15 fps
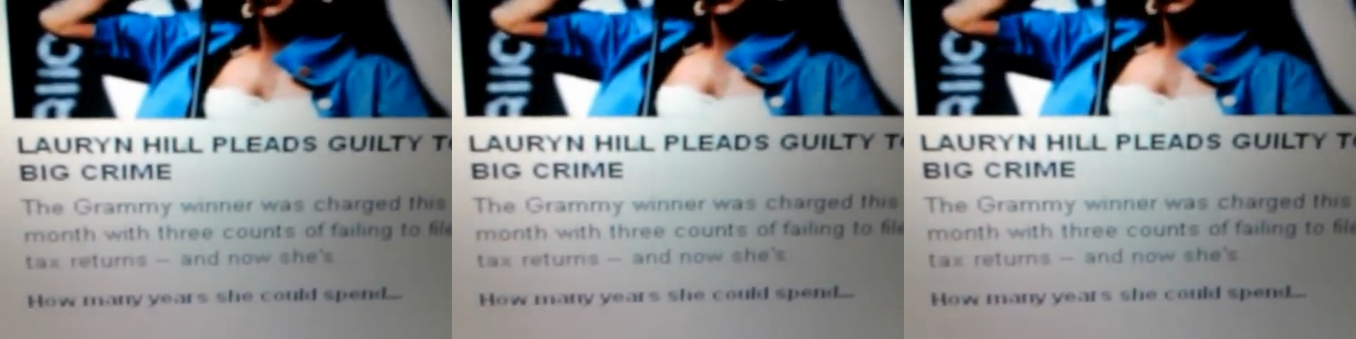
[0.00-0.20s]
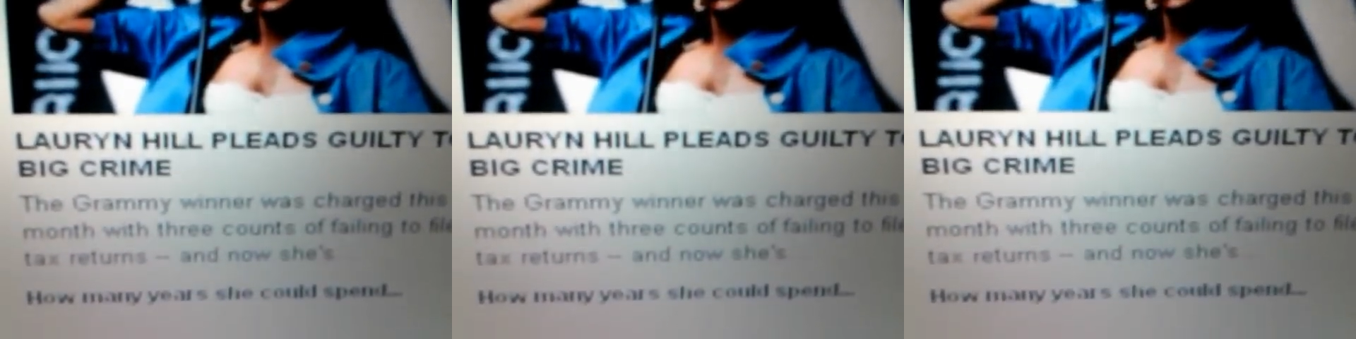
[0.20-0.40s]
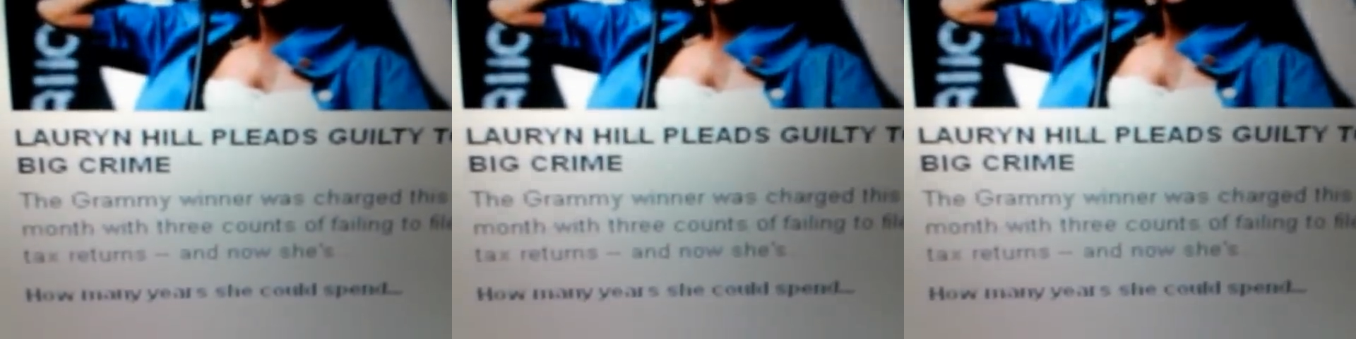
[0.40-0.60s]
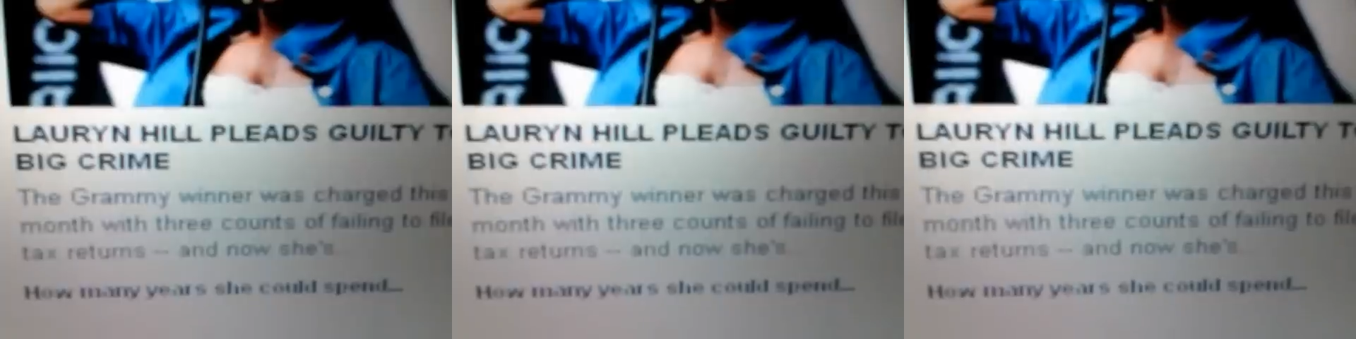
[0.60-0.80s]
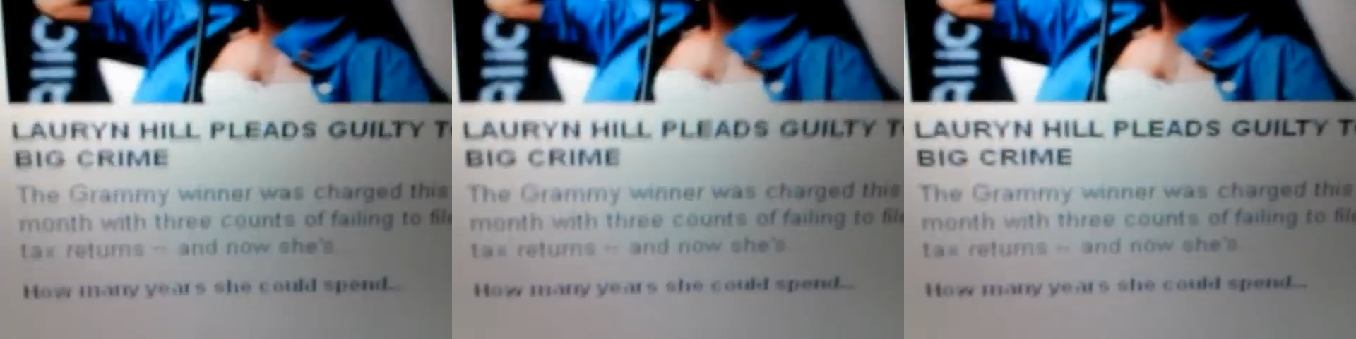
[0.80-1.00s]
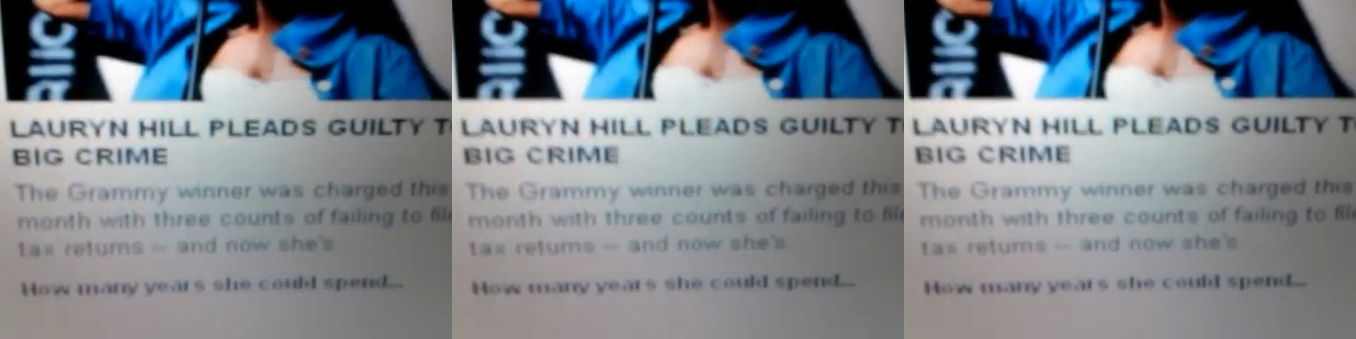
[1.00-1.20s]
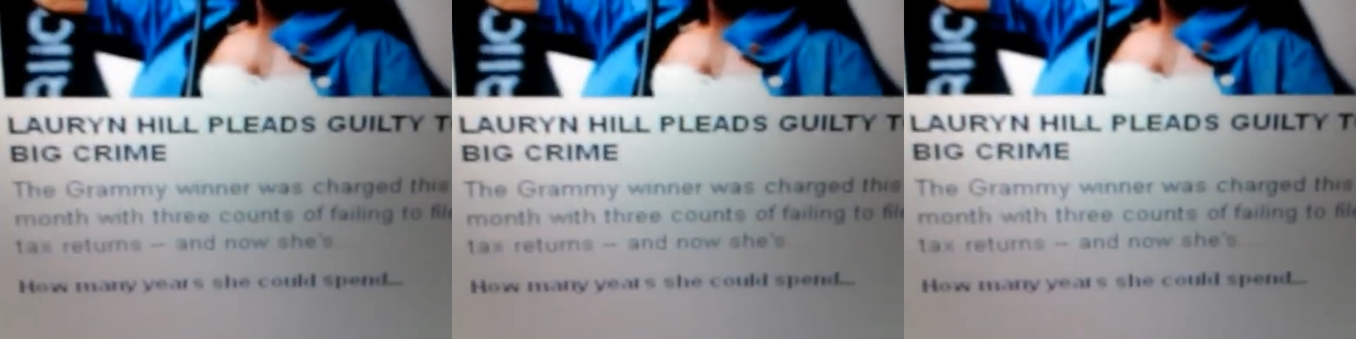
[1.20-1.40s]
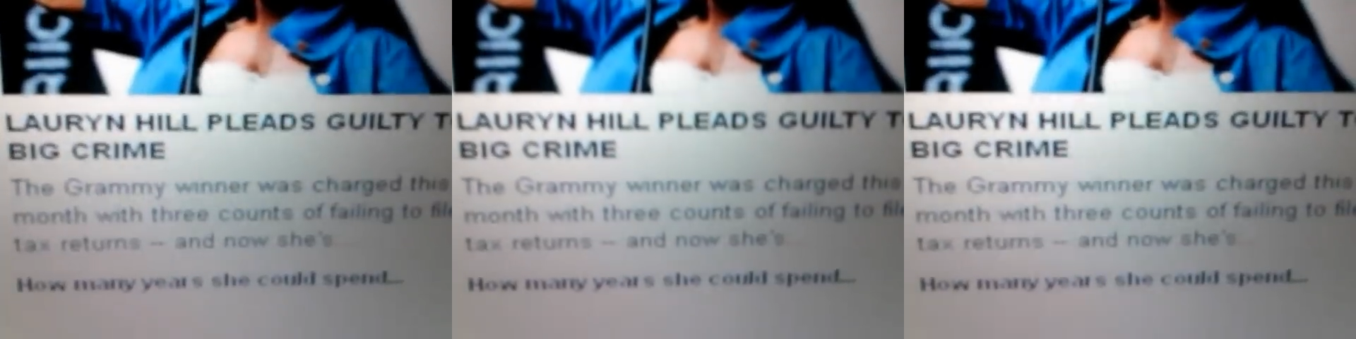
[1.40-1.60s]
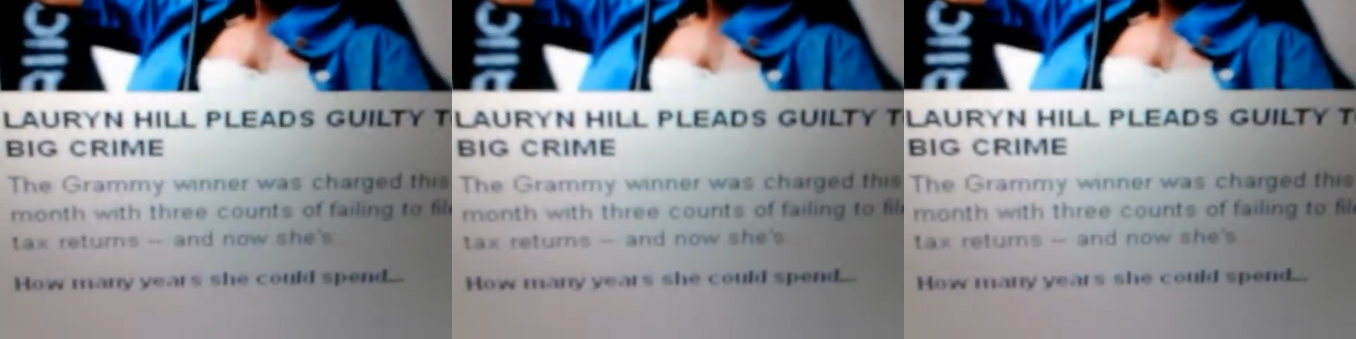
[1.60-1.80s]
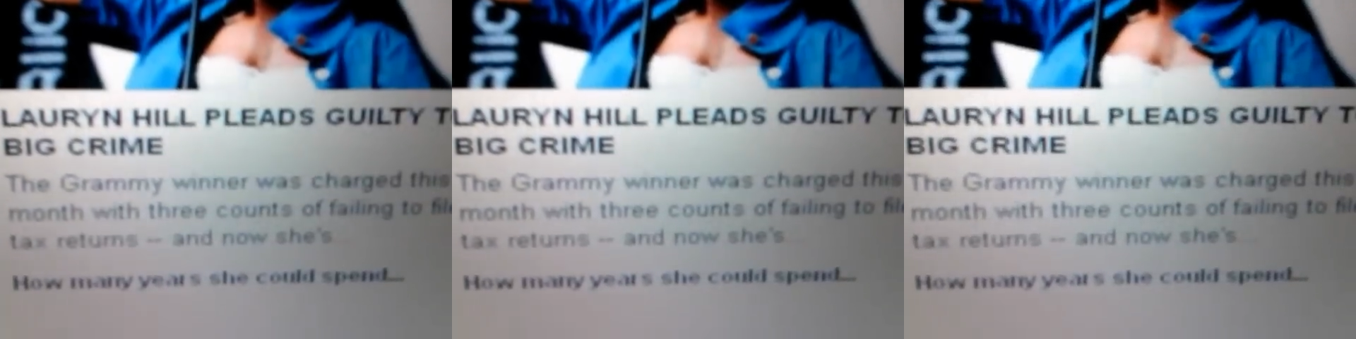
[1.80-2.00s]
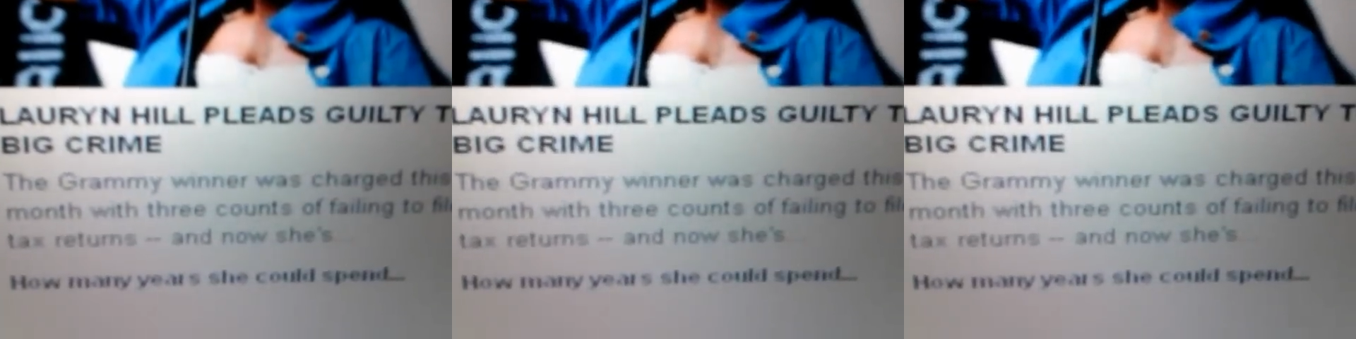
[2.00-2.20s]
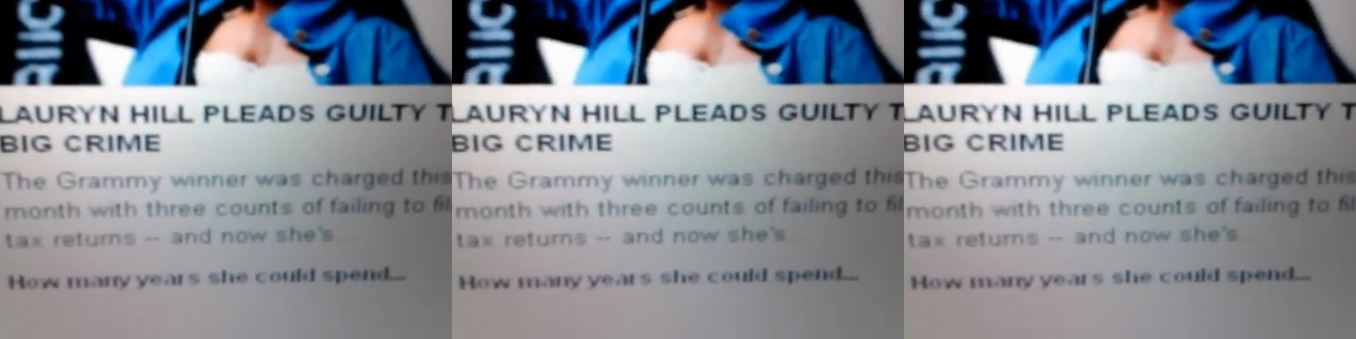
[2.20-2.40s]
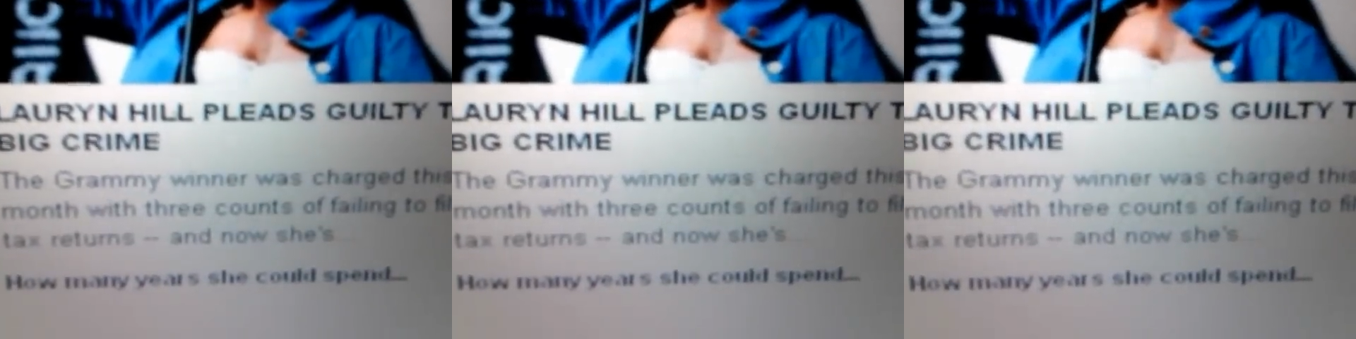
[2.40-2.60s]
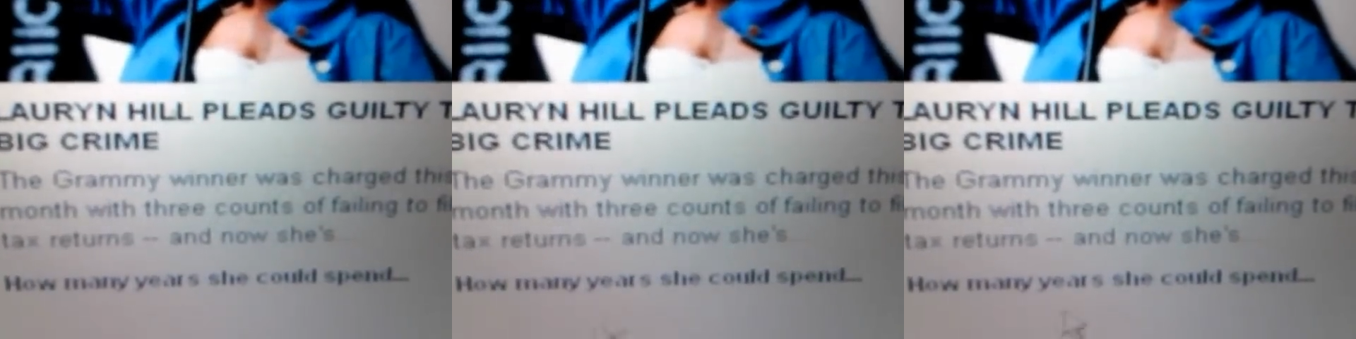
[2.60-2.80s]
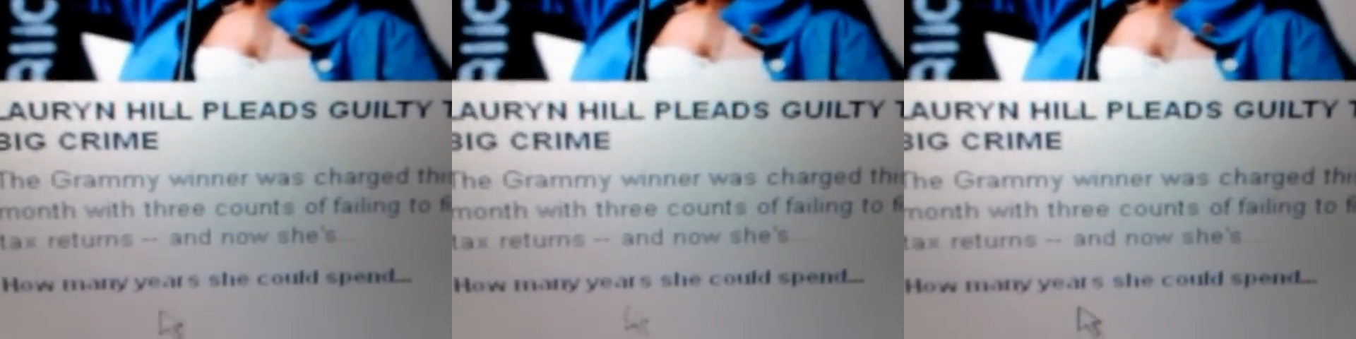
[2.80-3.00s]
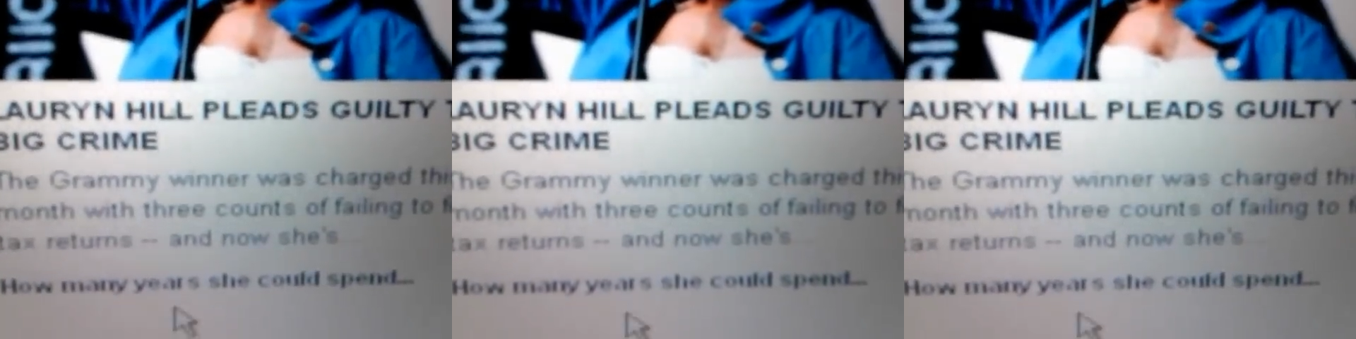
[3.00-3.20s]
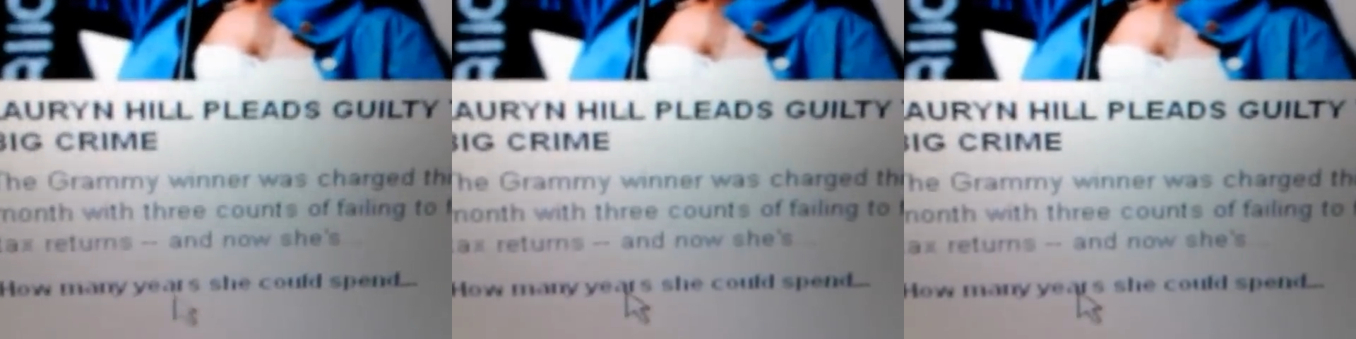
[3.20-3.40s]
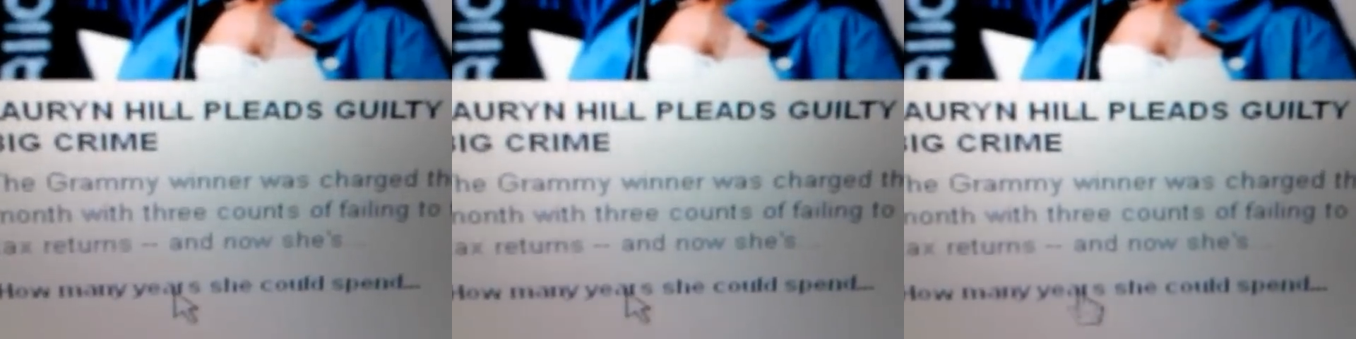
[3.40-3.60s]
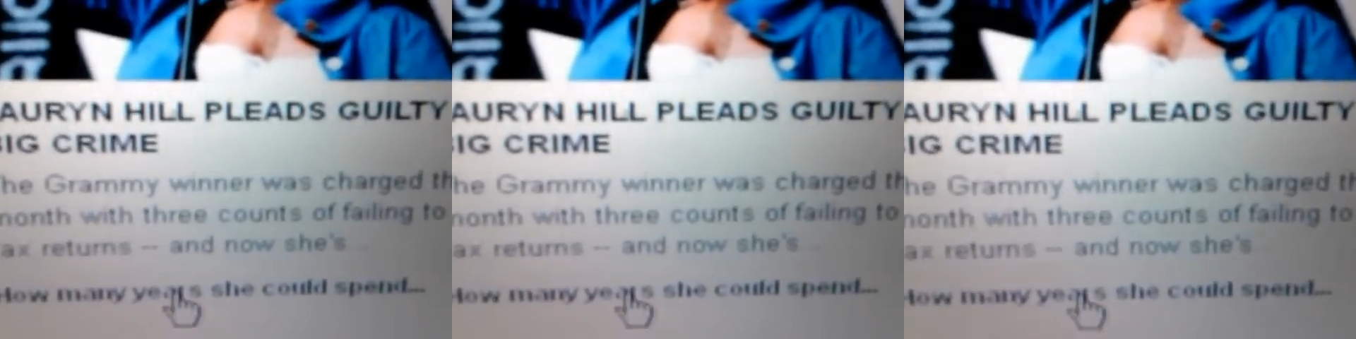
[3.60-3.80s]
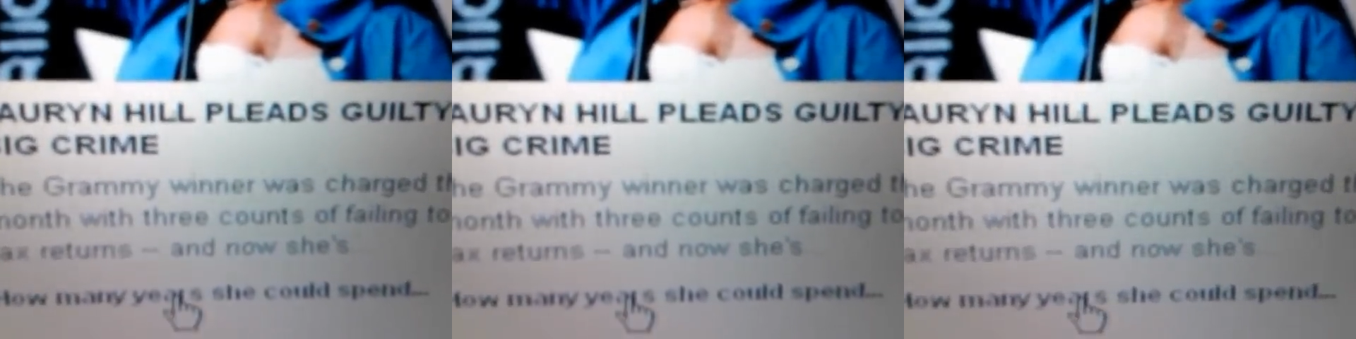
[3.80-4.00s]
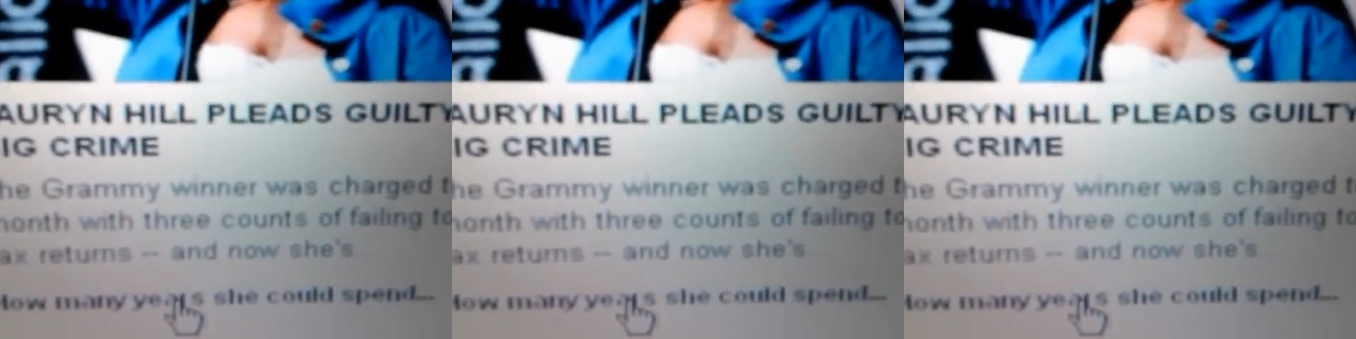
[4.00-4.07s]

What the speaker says: (no speaker visible)